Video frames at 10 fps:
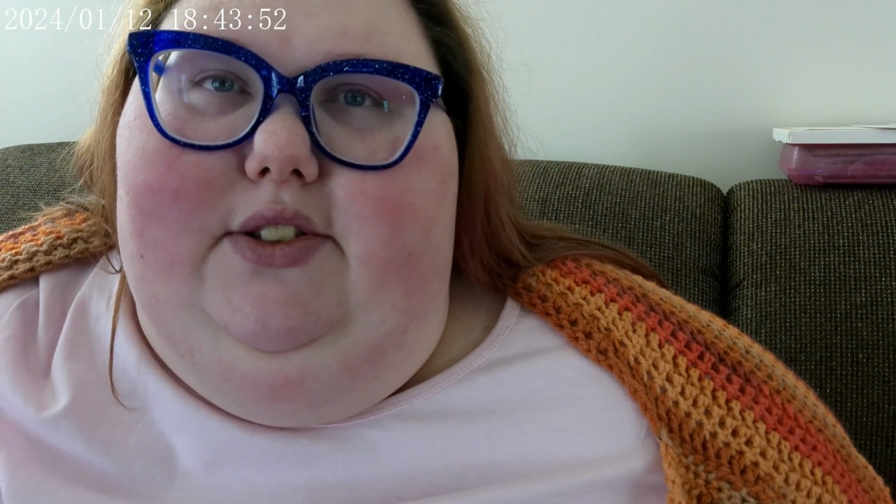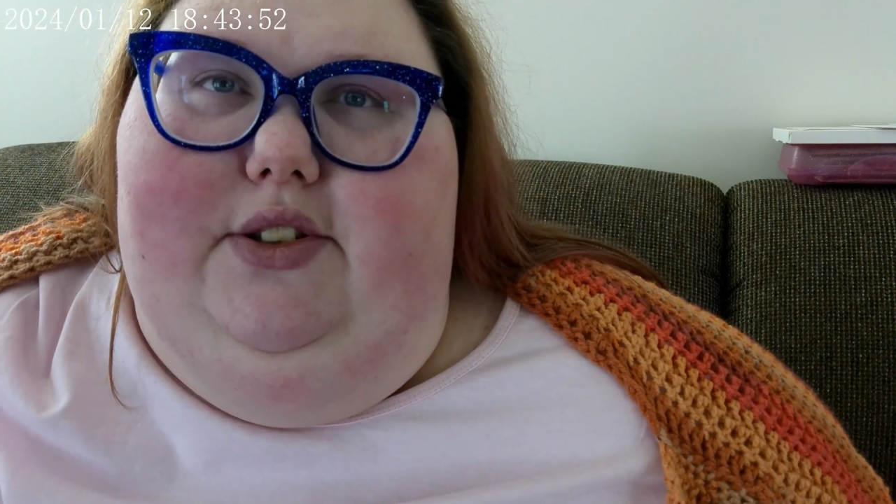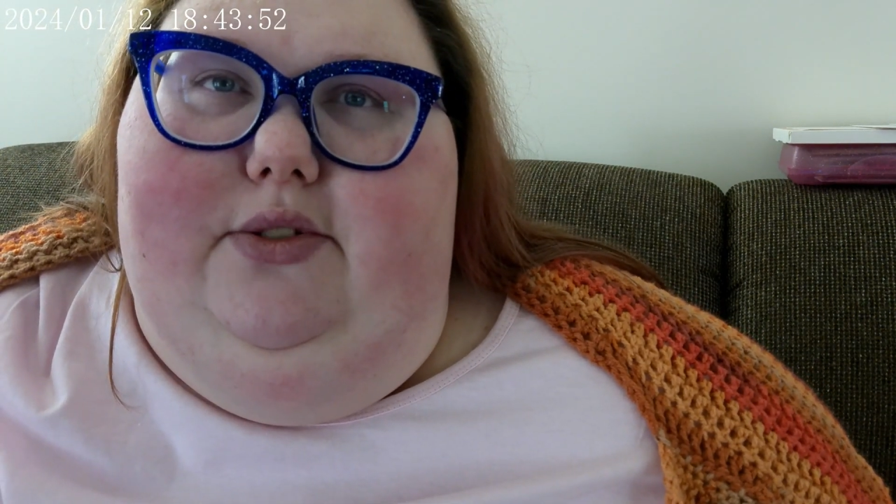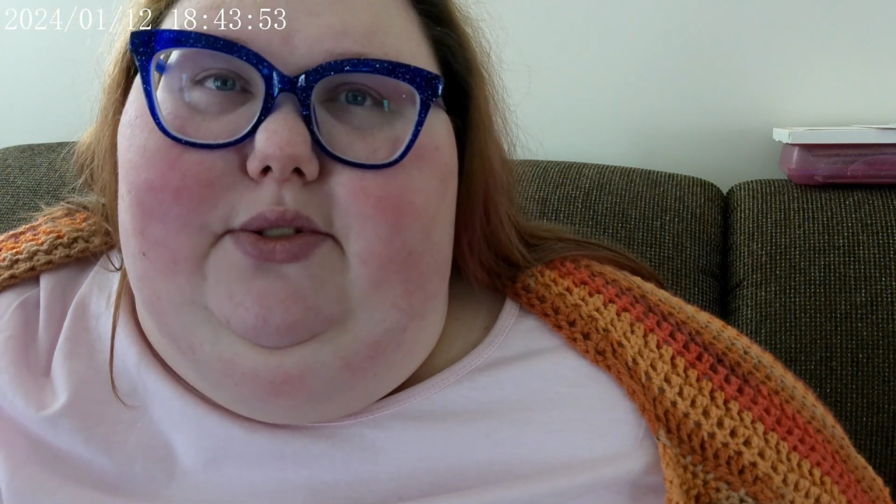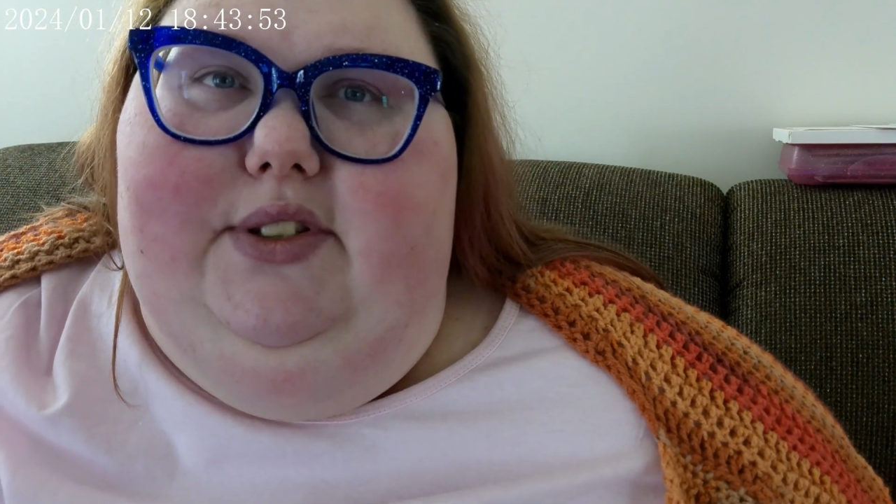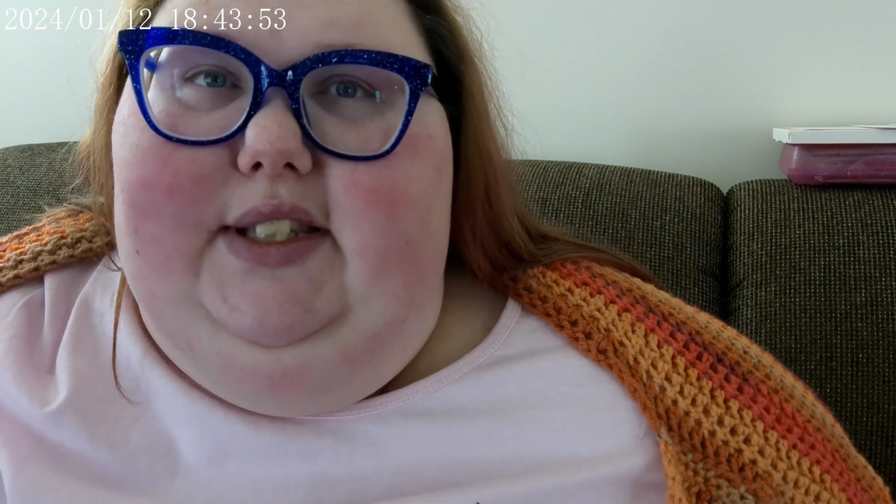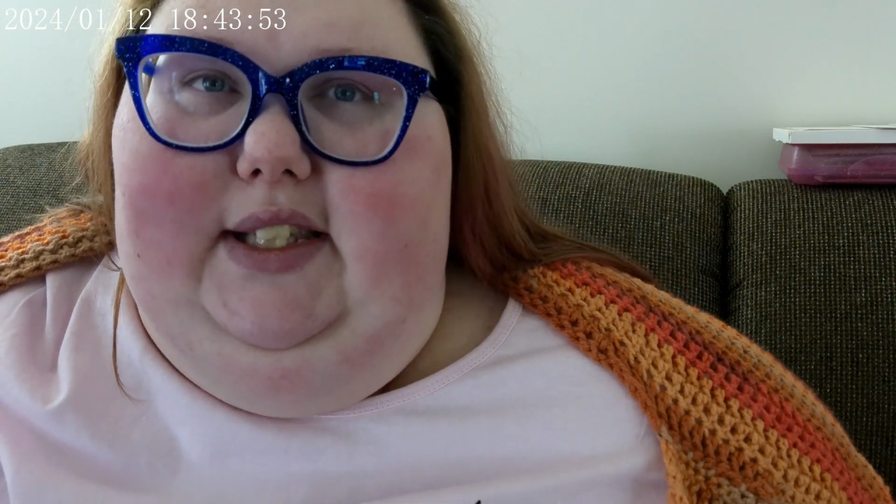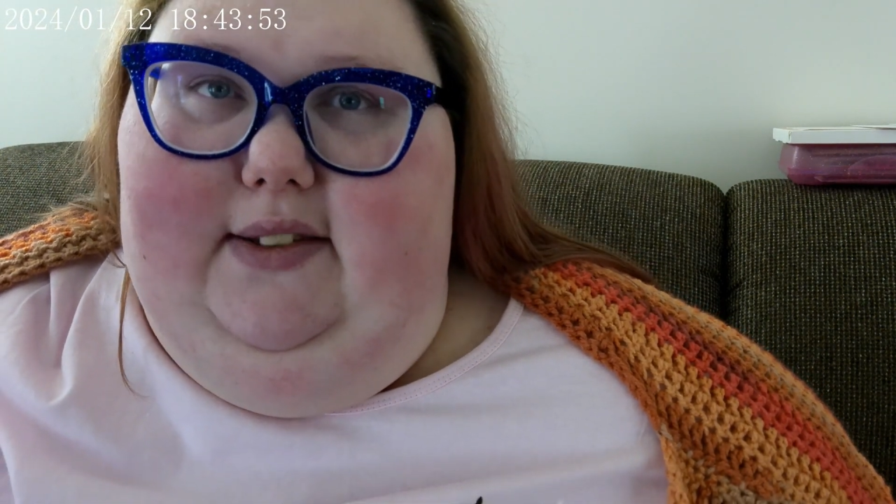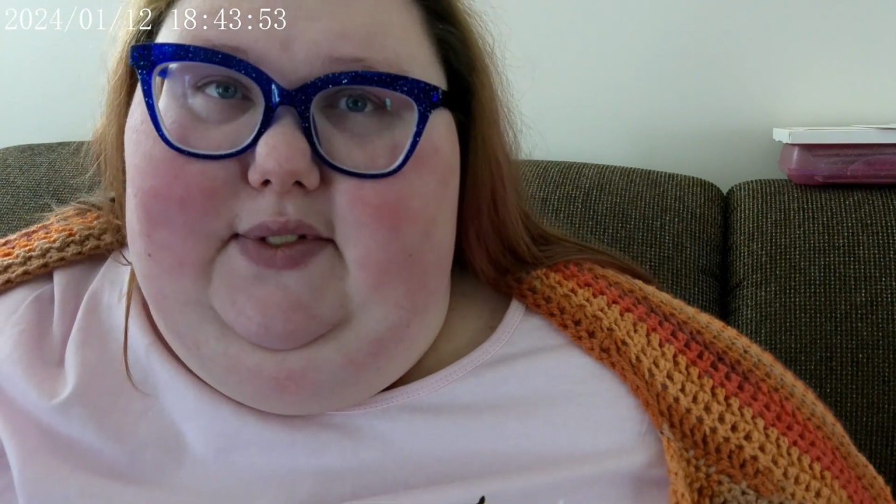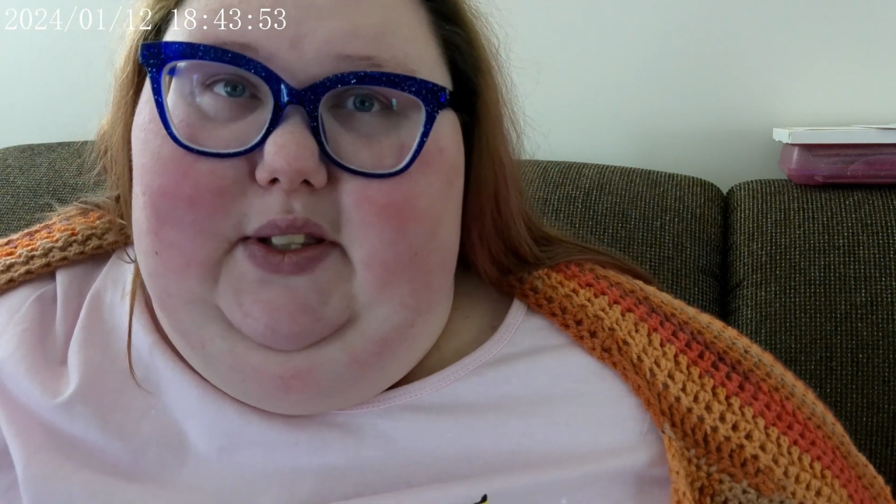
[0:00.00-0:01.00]
do
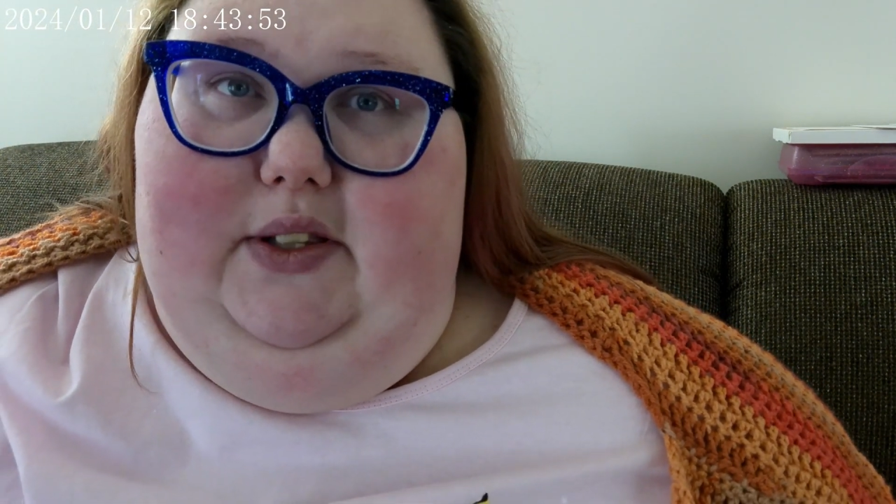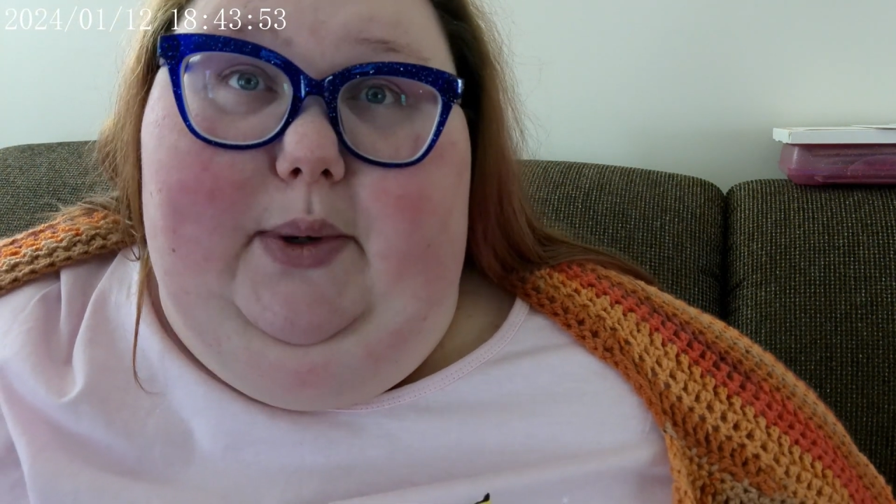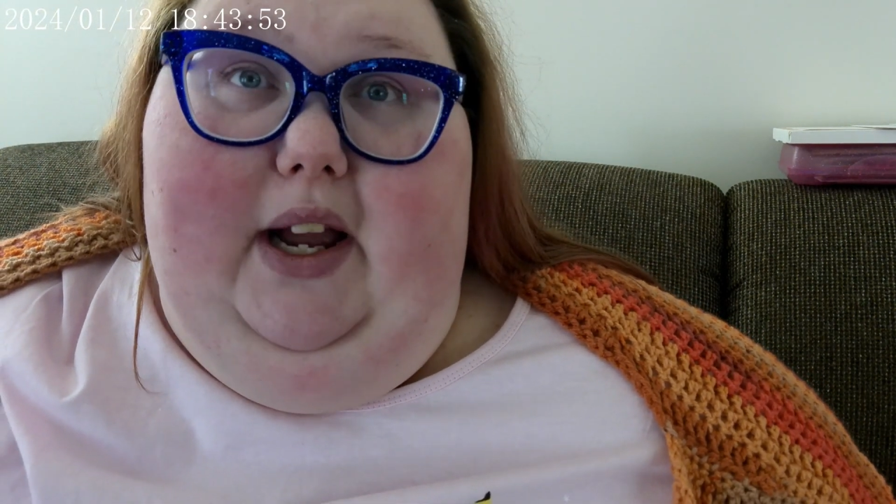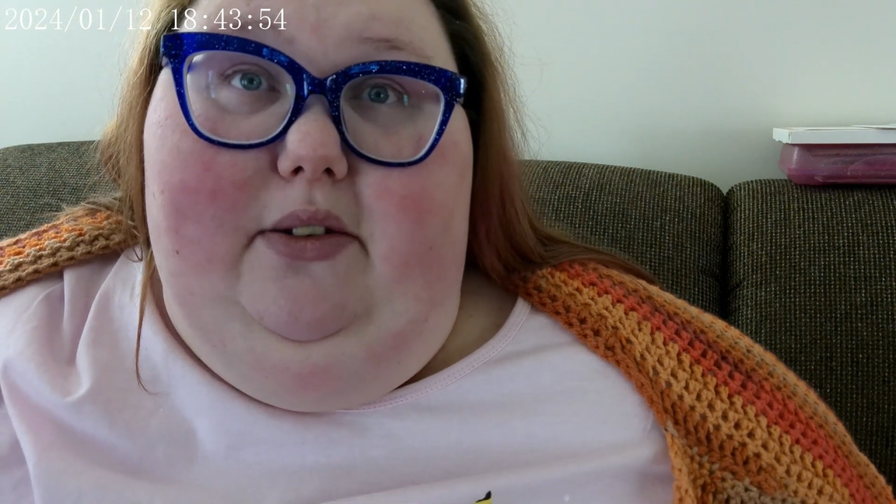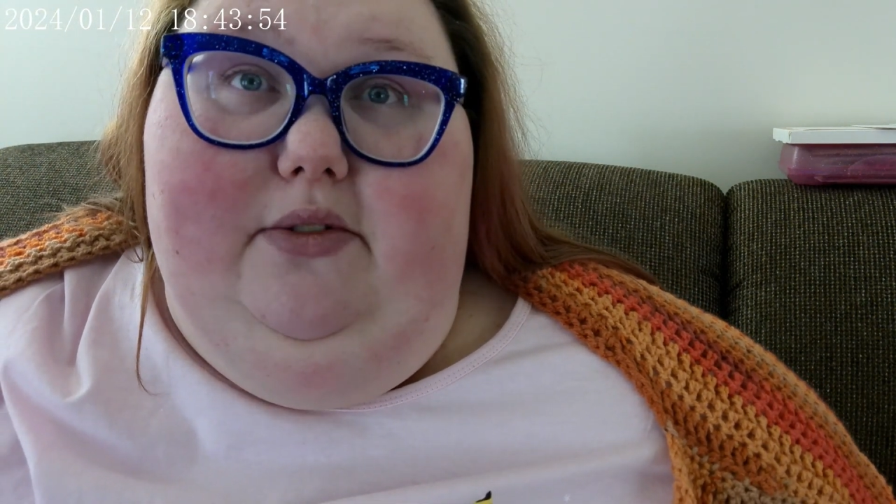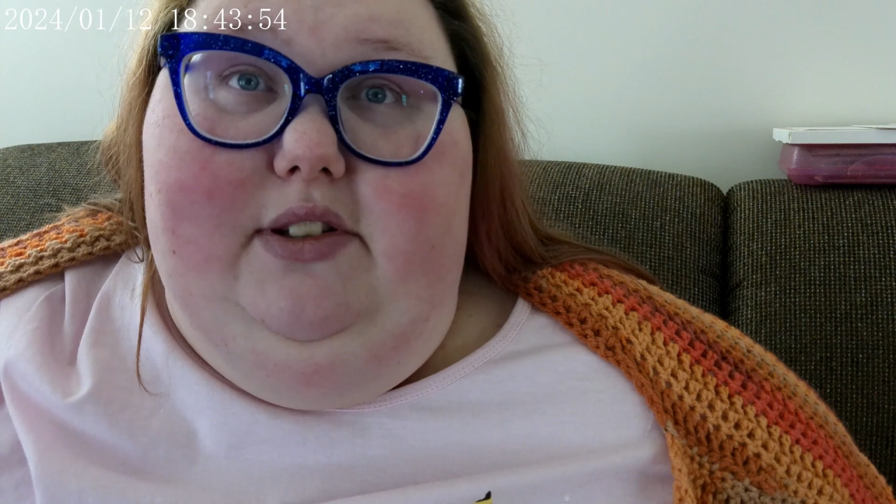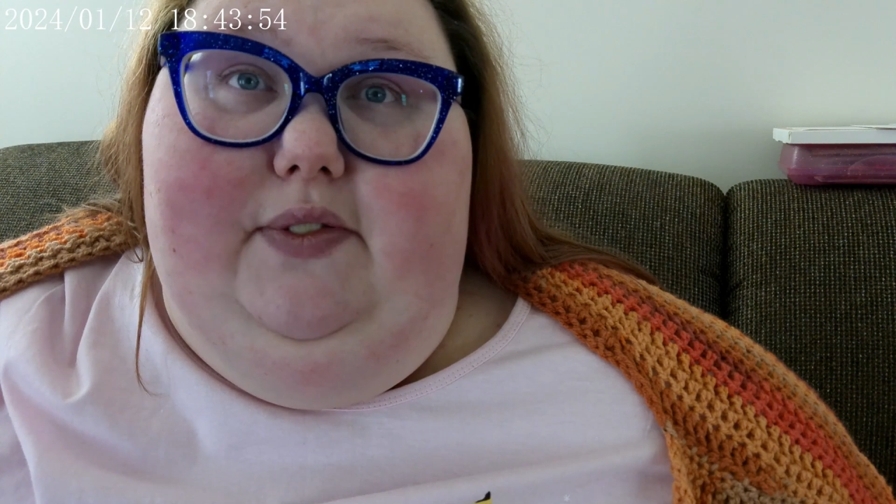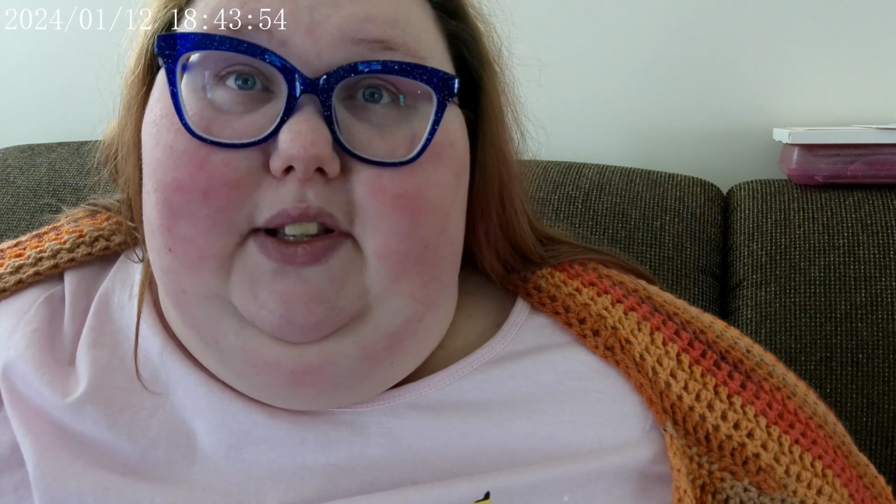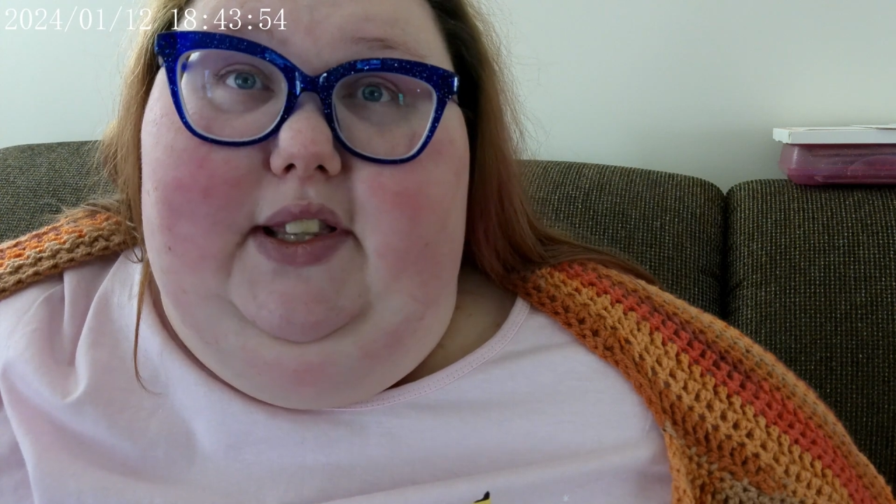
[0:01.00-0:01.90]
sleeves in the round for